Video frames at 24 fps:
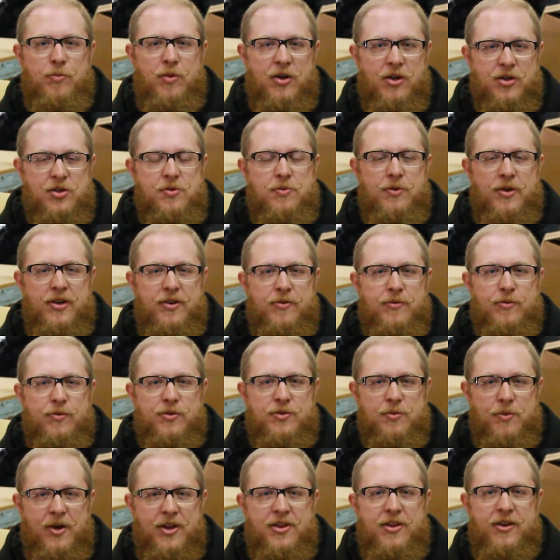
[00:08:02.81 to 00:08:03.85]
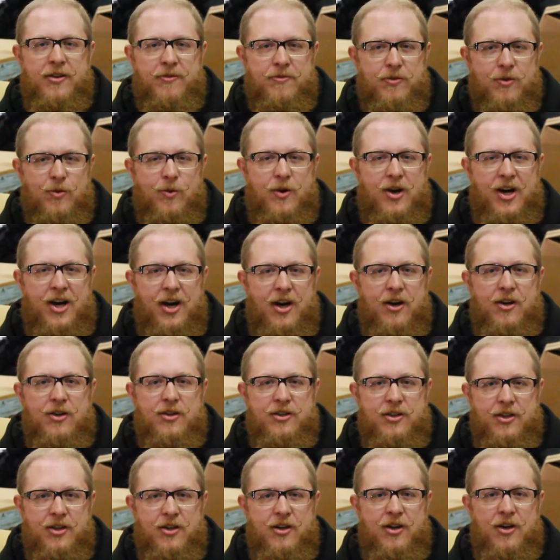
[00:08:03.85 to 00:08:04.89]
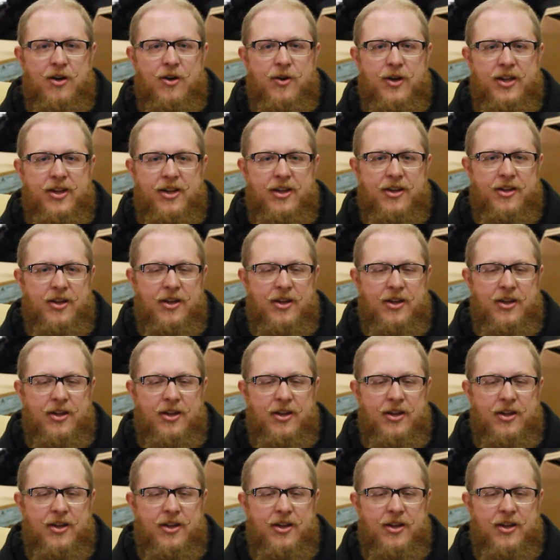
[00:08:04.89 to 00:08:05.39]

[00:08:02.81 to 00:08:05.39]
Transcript: Punishment was my thing for a while, you know, and